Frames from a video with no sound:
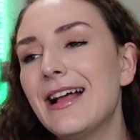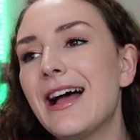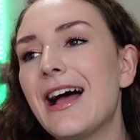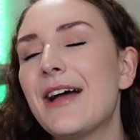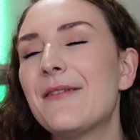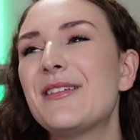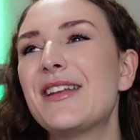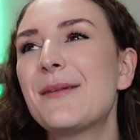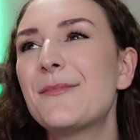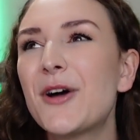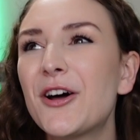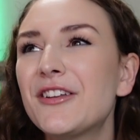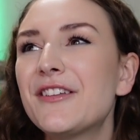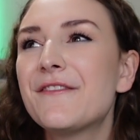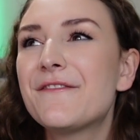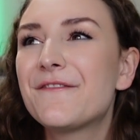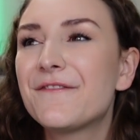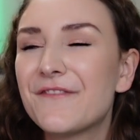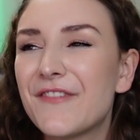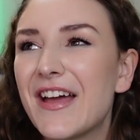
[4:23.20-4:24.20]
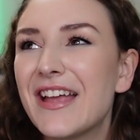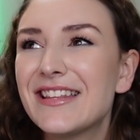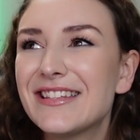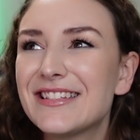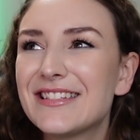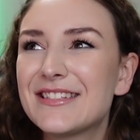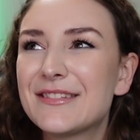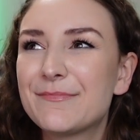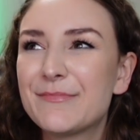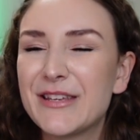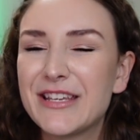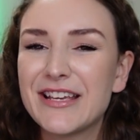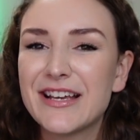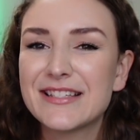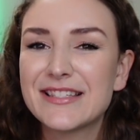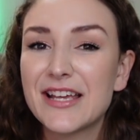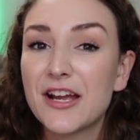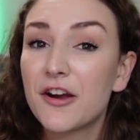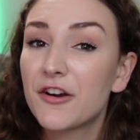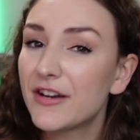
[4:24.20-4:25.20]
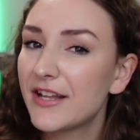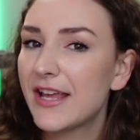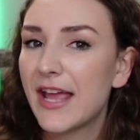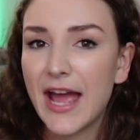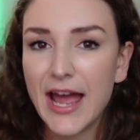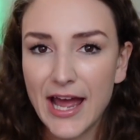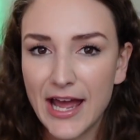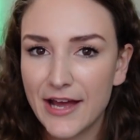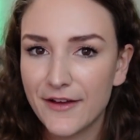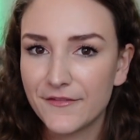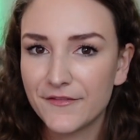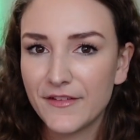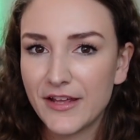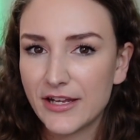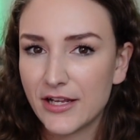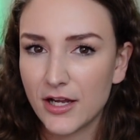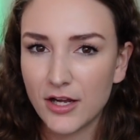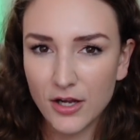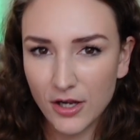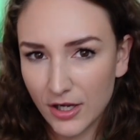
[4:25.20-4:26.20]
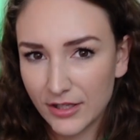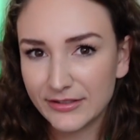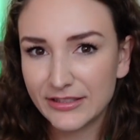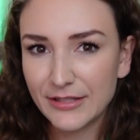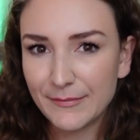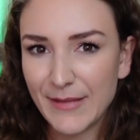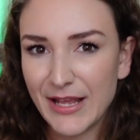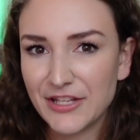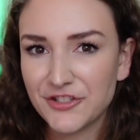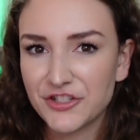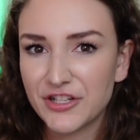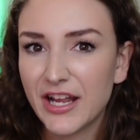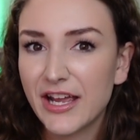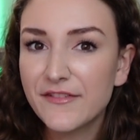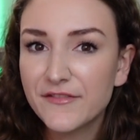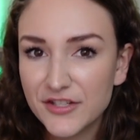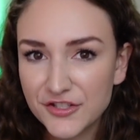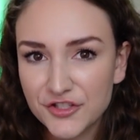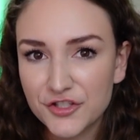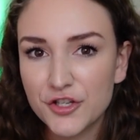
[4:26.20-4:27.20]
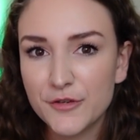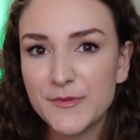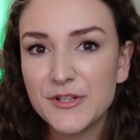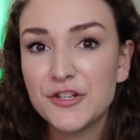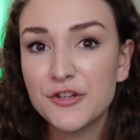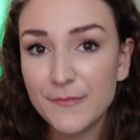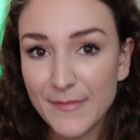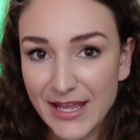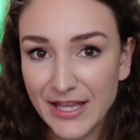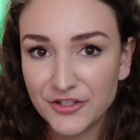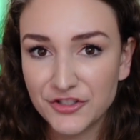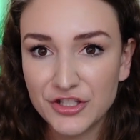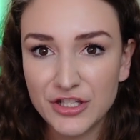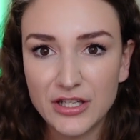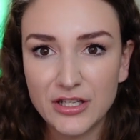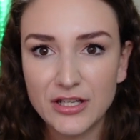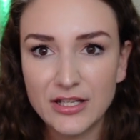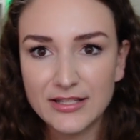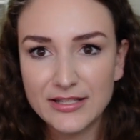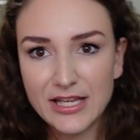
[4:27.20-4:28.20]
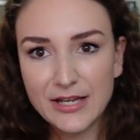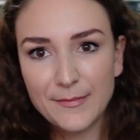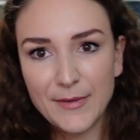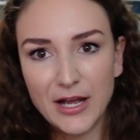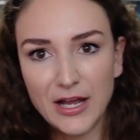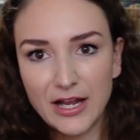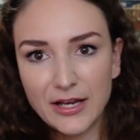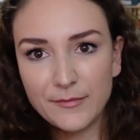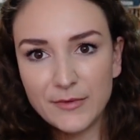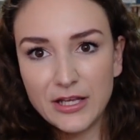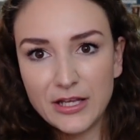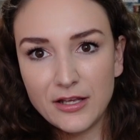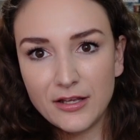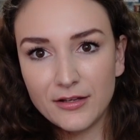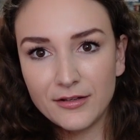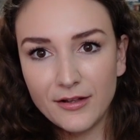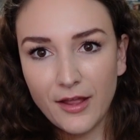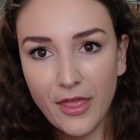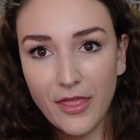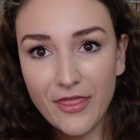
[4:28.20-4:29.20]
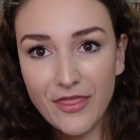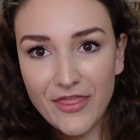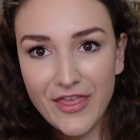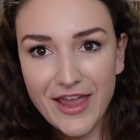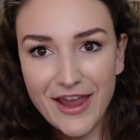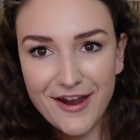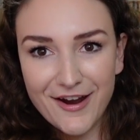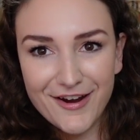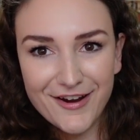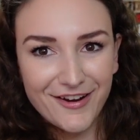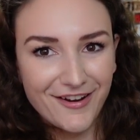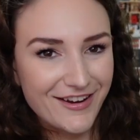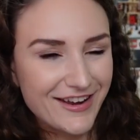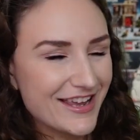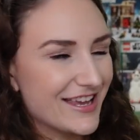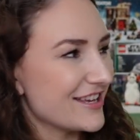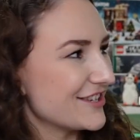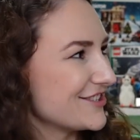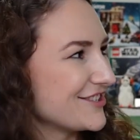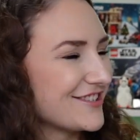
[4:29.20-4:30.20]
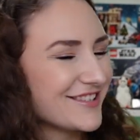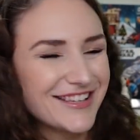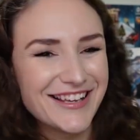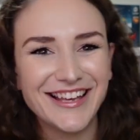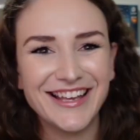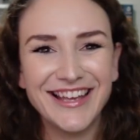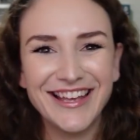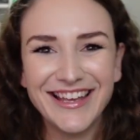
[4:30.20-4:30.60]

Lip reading: I mean, I'm on the fence because I already have like a haunted mansion. I have the Scooby-Doo mansion. It's like behind me there-ish.